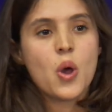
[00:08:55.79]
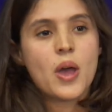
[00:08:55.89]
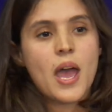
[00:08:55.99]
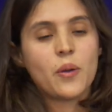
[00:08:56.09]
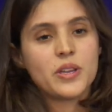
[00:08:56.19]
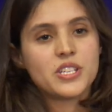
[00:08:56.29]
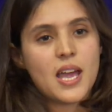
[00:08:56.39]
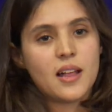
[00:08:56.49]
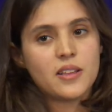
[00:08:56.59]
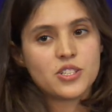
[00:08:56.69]
and we
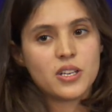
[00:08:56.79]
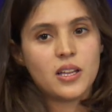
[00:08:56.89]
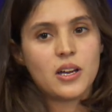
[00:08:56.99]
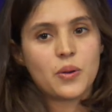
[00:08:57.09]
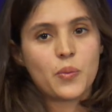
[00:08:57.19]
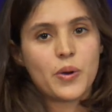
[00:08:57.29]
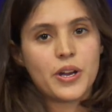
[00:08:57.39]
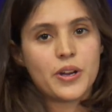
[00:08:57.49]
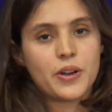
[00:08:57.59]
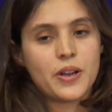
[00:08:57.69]
challenged a law
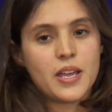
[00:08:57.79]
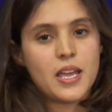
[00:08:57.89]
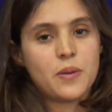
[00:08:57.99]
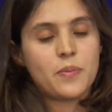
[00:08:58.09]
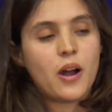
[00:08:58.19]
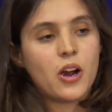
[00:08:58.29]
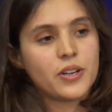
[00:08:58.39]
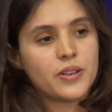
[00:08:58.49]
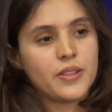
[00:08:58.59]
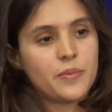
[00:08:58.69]
where it
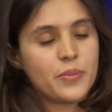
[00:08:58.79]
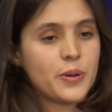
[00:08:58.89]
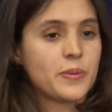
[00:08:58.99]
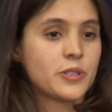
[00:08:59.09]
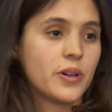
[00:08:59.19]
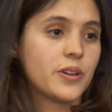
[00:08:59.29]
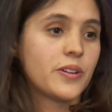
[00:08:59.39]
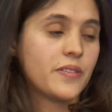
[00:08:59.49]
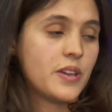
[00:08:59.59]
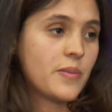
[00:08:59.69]
pardoned the perpetrator
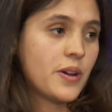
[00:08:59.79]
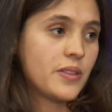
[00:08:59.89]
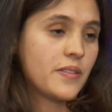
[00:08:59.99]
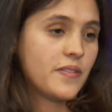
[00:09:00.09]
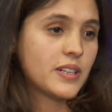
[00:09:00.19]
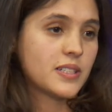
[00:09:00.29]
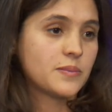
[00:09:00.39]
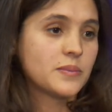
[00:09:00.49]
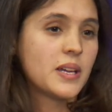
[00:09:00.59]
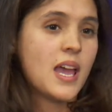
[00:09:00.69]
if he married the
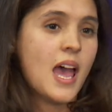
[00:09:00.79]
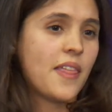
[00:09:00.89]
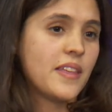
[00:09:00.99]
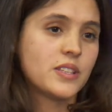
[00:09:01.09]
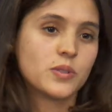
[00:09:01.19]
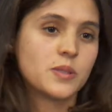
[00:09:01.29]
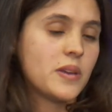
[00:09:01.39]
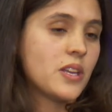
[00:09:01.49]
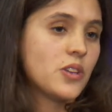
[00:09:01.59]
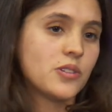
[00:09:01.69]
victim. And this was
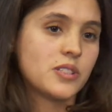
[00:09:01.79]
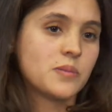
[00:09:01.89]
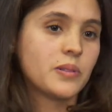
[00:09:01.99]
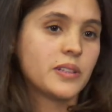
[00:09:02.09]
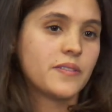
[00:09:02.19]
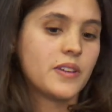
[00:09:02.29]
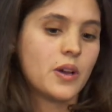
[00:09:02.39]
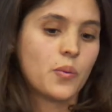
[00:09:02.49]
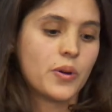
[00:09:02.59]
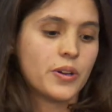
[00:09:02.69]
being used in Bolivia,
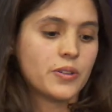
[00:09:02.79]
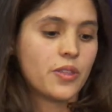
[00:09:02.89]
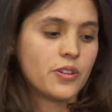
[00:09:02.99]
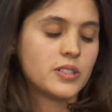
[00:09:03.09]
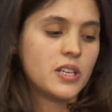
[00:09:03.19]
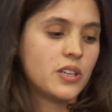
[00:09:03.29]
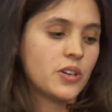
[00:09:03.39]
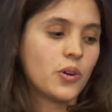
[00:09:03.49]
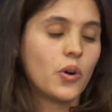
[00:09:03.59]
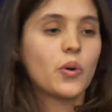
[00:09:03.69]
where a
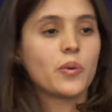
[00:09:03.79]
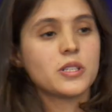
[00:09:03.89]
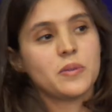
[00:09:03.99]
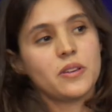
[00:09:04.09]
13-year-old was being